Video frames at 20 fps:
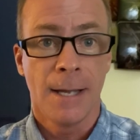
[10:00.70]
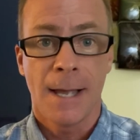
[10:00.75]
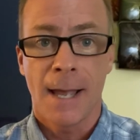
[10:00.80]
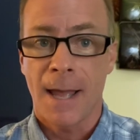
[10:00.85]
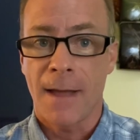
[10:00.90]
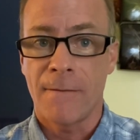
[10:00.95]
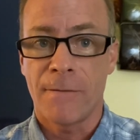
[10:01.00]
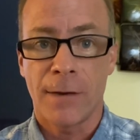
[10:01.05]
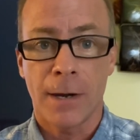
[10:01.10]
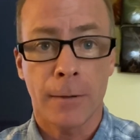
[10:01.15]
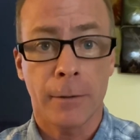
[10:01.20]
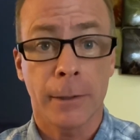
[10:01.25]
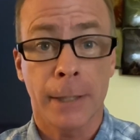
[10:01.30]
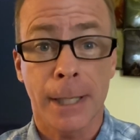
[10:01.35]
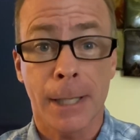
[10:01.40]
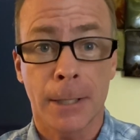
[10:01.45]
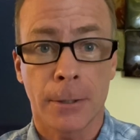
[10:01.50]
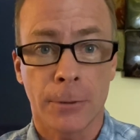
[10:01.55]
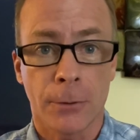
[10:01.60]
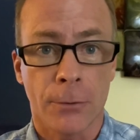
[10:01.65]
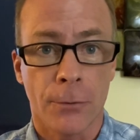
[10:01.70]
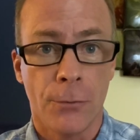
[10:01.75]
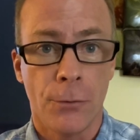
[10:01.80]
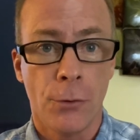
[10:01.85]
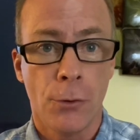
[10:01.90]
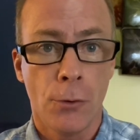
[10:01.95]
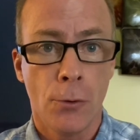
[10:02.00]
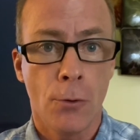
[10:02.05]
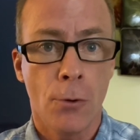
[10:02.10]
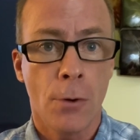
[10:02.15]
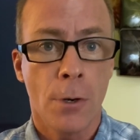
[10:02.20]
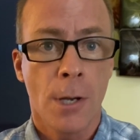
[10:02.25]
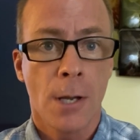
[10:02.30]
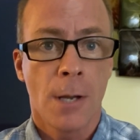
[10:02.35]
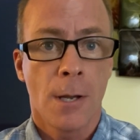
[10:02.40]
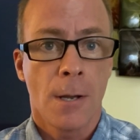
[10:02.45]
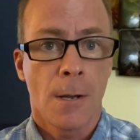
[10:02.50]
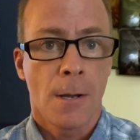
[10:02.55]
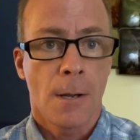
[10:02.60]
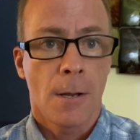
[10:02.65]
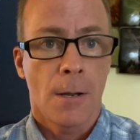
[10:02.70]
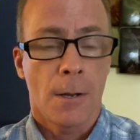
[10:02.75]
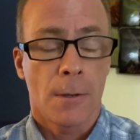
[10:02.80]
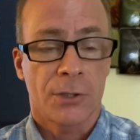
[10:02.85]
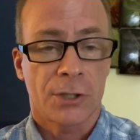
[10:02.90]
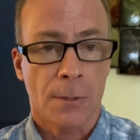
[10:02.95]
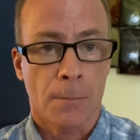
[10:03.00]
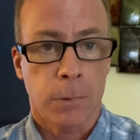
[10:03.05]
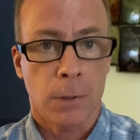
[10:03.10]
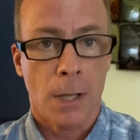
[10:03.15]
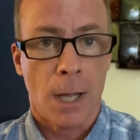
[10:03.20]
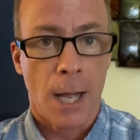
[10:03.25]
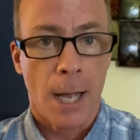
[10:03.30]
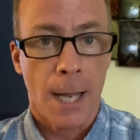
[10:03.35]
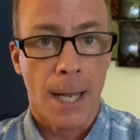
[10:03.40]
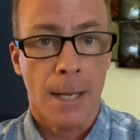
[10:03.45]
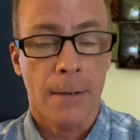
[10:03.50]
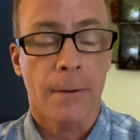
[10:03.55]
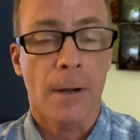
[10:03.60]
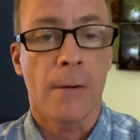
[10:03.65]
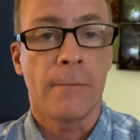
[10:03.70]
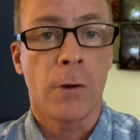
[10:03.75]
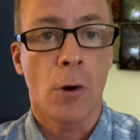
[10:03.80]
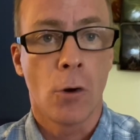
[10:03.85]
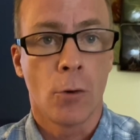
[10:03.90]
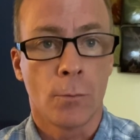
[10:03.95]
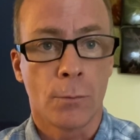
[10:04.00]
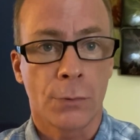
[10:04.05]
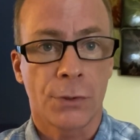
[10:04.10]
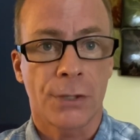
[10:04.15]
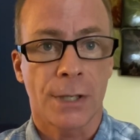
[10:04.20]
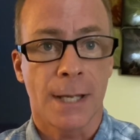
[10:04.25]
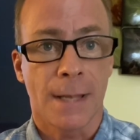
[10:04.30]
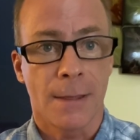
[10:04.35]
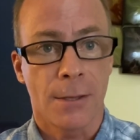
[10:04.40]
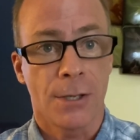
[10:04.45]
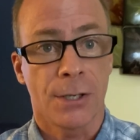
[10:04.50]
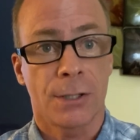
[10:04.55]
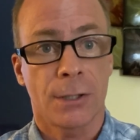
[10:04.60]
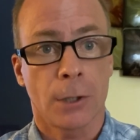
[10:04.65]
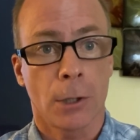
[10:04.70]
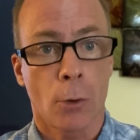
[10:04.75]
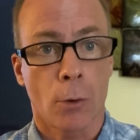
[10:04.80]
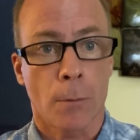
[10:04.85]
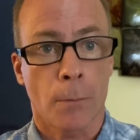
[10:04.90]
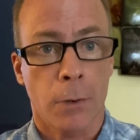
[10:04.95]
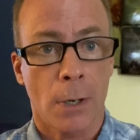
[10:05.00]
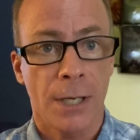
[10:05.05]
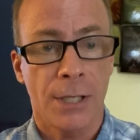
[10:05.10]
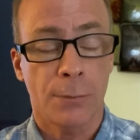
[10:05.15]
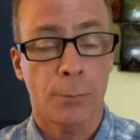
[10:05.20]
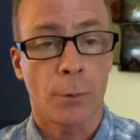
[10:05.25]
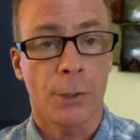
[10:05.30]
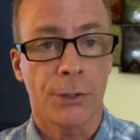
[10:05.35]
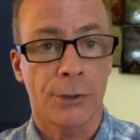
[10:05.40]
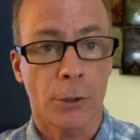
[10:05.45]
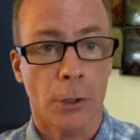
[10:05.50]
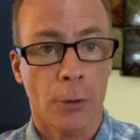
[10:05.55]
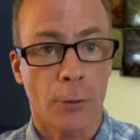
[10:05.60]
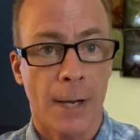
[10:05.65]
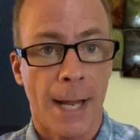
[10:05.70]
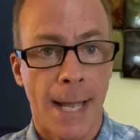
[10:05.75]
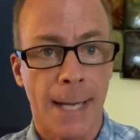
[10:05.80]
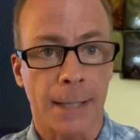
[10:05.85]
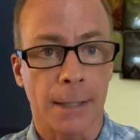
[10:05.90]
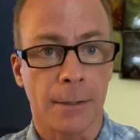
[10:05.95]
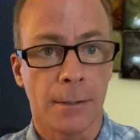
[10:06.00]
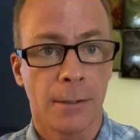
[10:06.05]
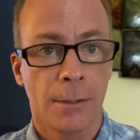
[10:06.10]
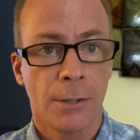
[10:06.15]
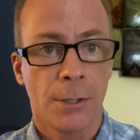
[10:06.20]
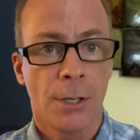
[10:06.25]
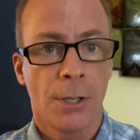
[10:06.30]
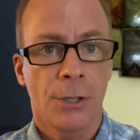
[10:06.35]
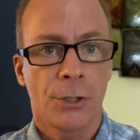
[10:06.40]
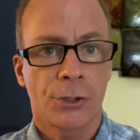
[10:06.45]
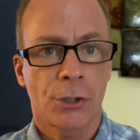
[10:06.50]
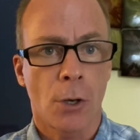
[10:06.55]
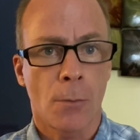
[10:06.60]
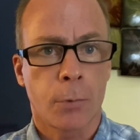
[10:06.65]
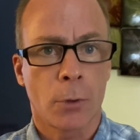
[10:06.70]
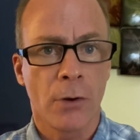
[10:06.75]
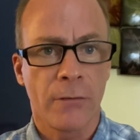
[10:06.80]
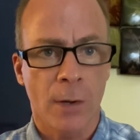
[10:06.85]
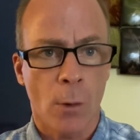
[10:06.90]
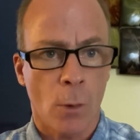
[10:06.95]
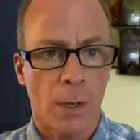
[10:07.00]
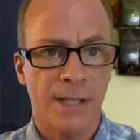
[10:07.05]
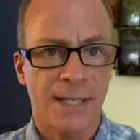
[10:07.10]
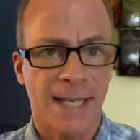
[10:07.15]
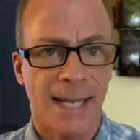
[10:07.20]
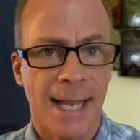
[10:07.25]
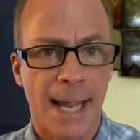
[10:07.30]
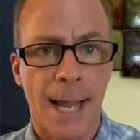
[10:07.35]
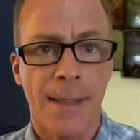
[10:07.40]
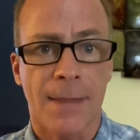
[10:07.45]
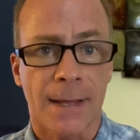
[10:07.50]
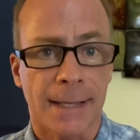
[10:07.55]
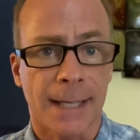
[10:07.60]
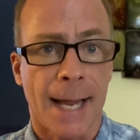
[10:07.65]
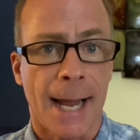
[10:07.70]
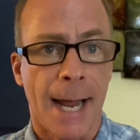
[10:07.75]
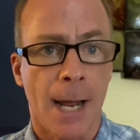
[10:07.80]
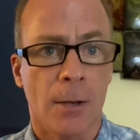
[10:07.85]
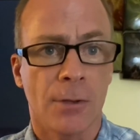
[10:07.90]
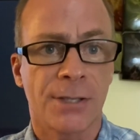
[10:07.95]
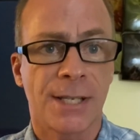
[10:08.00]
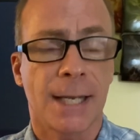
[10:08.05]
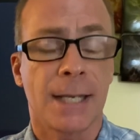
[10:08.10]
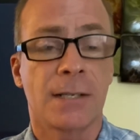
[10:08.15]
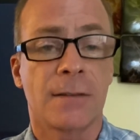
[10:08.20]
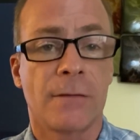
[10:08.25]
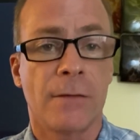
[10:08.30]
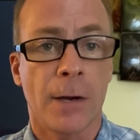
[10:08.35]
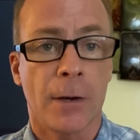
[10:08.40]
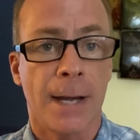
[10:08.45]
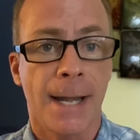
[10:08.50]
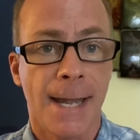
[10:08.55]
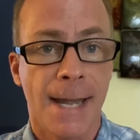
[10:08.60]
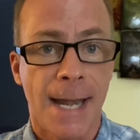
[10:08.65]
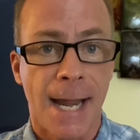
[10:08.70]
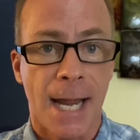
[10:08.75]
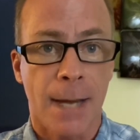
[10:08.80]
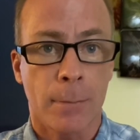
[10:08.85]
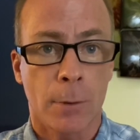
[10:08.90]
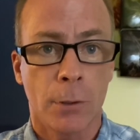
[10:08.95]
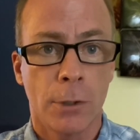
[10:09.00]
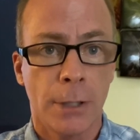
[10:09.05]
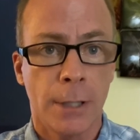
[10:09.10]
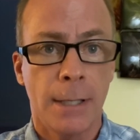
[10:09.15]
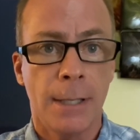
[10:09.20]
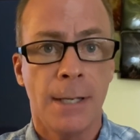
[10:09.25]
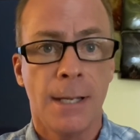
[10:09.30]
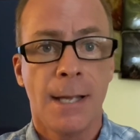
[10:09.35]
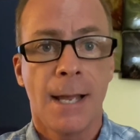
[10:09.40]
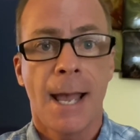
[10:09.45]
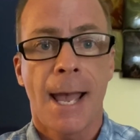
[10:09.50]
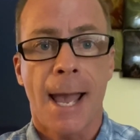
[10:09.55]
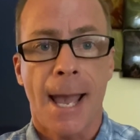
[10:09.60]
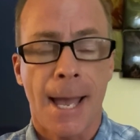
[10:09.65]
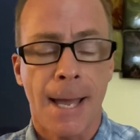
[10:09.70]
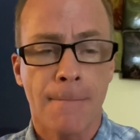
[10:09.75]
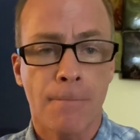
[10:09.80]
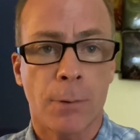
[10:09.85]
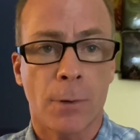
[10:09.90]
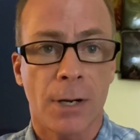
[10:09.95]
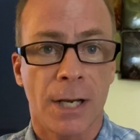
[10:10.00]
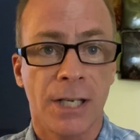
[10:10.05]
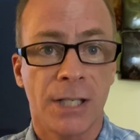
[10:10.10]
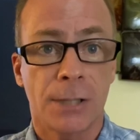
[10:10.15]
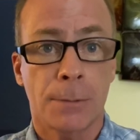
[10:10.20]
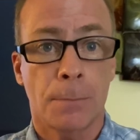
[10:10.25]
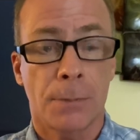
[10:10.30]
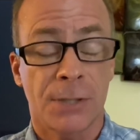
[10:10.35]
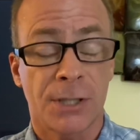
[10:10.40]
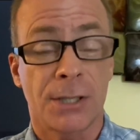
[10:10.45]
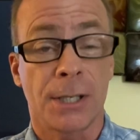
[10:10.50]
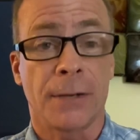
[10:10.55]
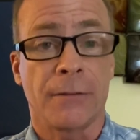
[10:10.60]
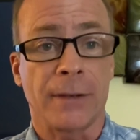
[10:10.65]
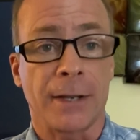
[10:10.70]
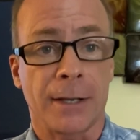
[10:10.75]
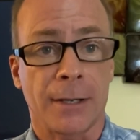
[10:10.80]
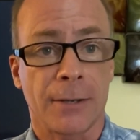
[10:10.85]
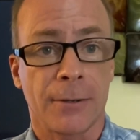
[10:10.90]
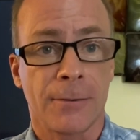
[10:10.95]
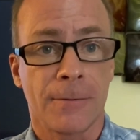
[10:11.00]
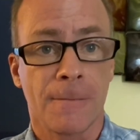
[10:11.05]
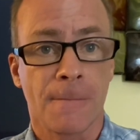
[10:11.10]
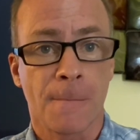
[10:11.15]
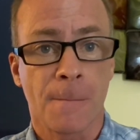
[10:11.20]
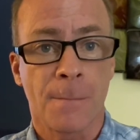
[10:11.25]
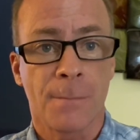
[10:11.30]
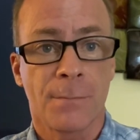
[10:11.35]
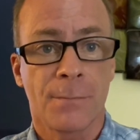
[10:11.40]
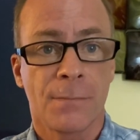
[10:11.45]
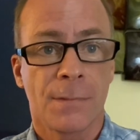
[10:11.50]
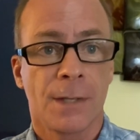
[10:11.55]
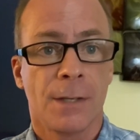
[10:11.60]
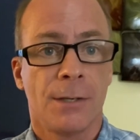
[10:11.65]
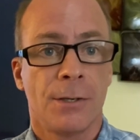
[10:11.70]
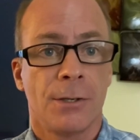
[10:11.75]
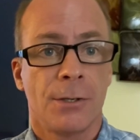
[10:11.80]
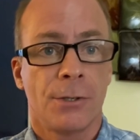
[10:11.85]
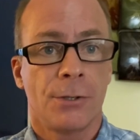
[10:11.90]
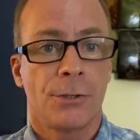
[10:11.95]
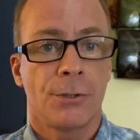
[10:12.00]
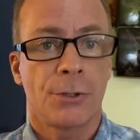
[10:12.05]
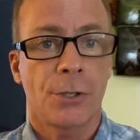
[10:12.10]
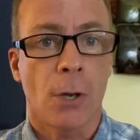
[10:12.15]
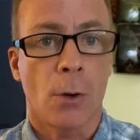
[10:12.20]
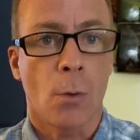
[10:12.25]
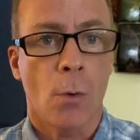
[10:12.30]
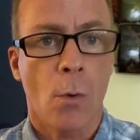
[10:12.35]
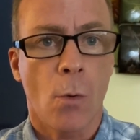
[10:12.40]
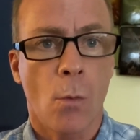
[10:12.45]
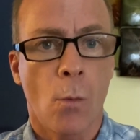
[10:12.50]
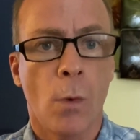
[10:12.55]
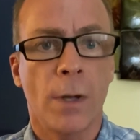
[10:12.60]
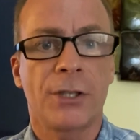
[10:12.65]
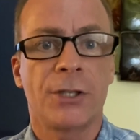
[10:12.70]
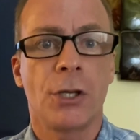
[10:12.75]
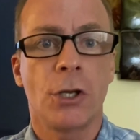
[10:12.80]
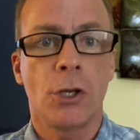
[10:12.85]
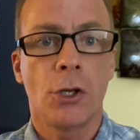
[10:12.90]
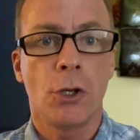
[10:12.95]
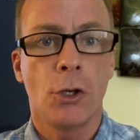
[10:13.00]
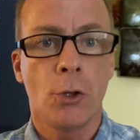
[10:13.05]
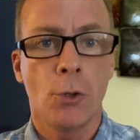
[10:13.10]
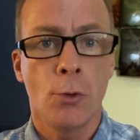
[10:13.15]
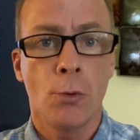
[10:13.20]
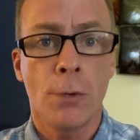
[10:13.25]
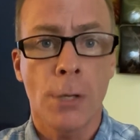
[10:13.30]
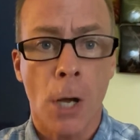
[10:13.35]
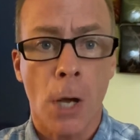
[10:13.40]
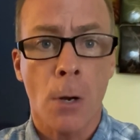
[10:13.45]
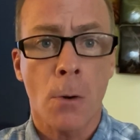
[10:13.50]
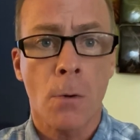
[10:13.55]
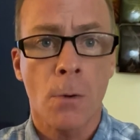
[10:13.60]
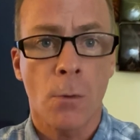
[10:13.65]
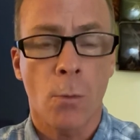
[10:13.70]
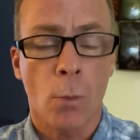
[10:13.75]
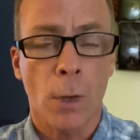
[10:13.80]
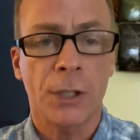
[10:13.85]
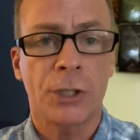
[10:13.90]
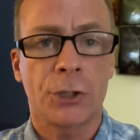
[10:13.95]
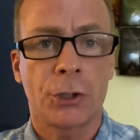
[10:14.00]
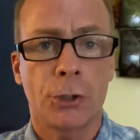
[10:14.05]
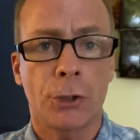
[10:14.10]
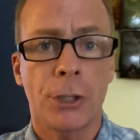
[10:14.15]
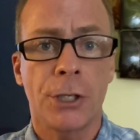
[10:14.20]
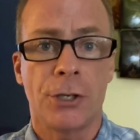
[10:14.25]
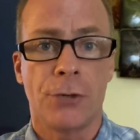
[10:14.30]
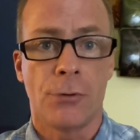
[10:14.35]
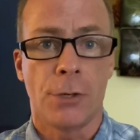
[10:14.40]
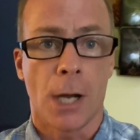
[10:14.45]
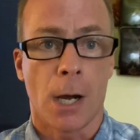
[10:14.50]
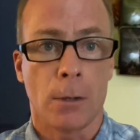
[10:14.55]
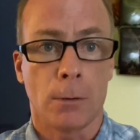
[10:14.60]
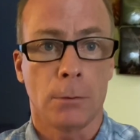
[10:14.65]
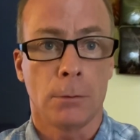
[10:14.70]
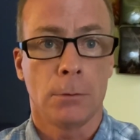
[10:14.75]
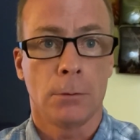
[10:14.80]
and very little new supply of homes in these lower price points are created. So proving once again that the housing is very neighborhood and price specific. So what do you know? What should you know?